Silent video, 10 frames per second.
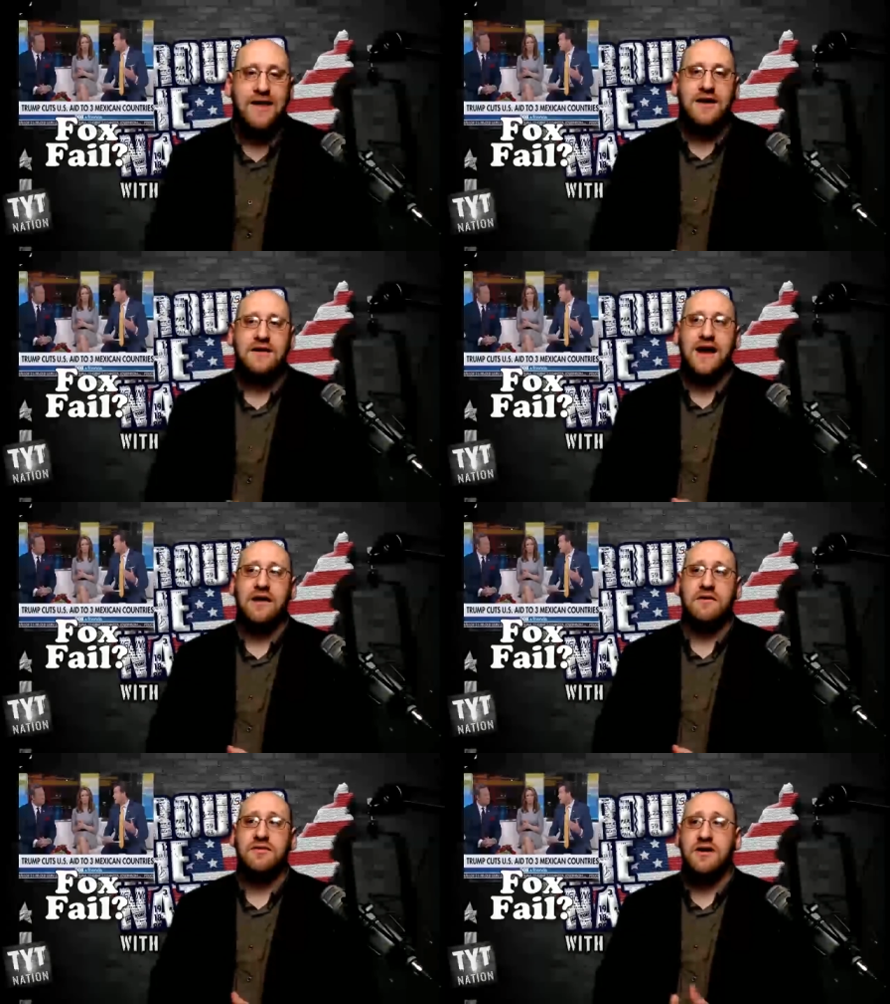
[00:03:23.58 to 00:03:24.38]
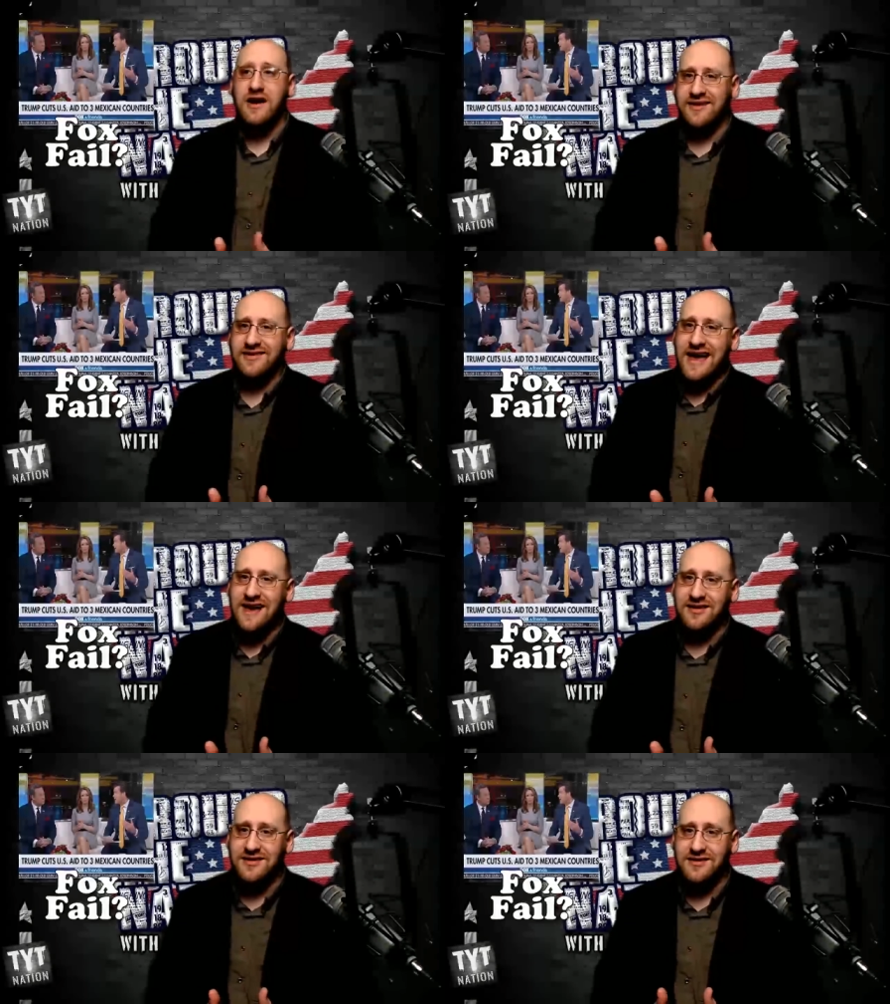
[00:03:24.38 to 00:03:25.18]
Now, the United
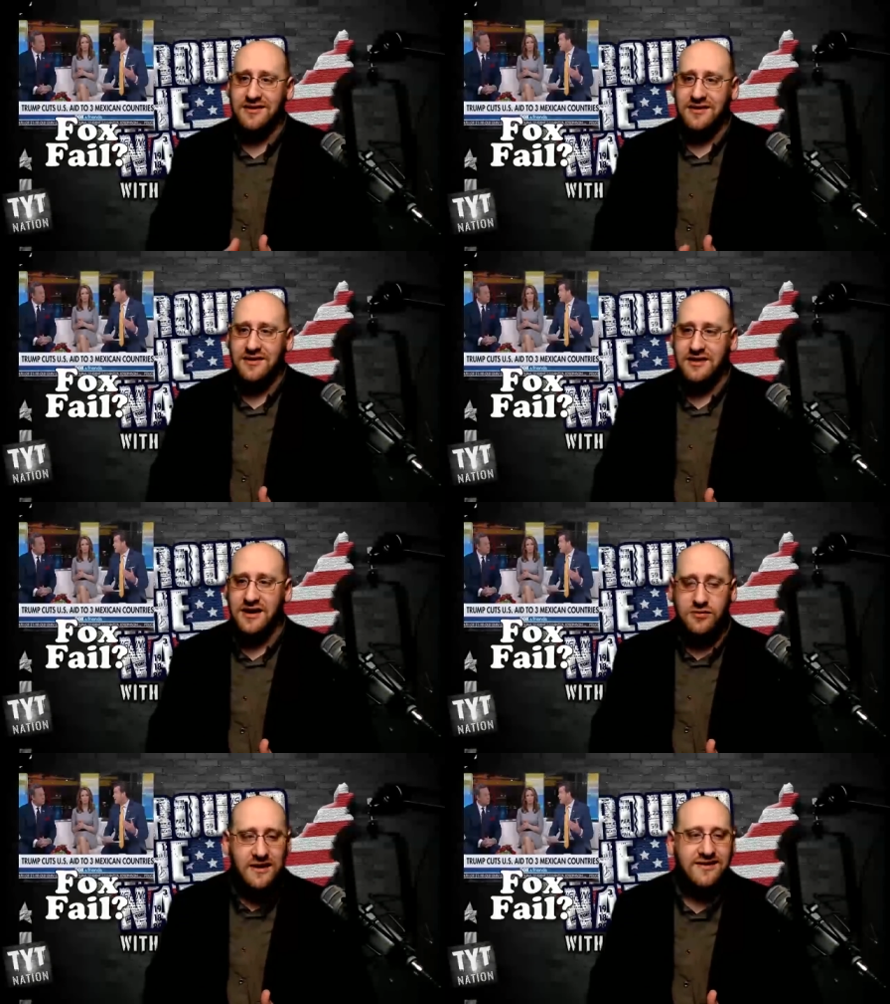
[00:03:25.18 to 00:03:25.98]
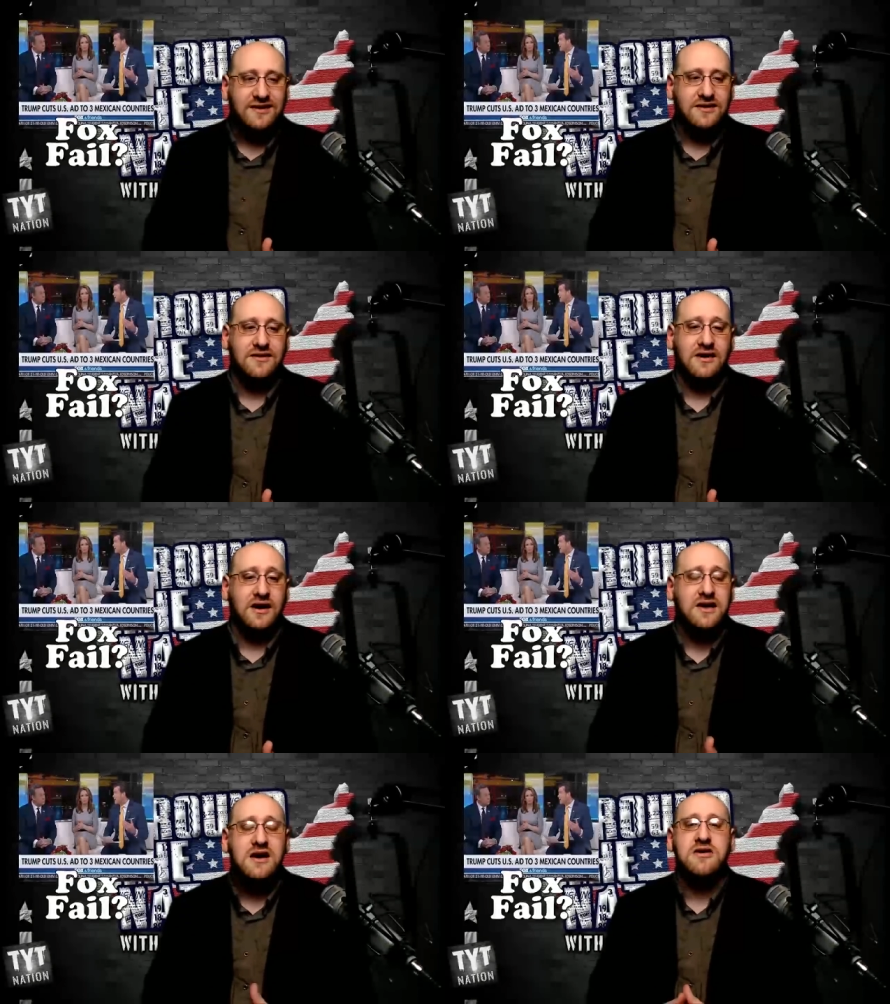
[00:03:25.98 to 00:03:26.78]
States in recent uh,
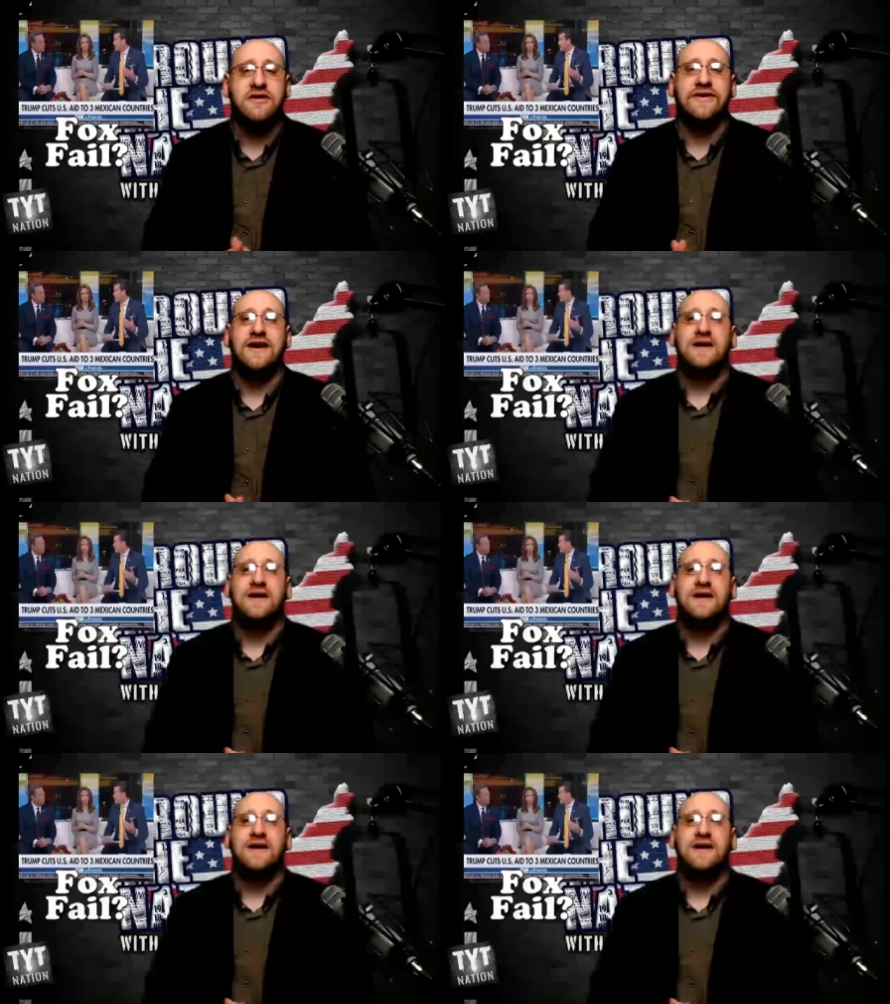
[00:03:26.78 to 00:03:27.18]
years